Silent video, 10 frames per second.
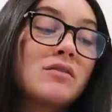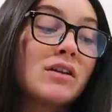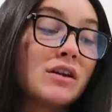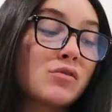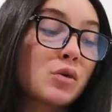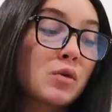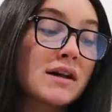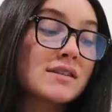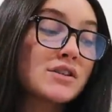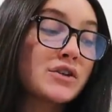video
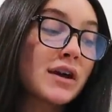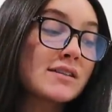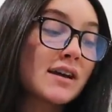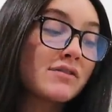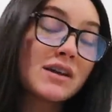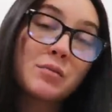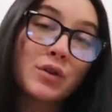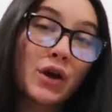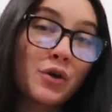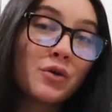requests that you guys have down
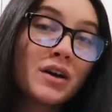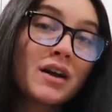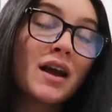below.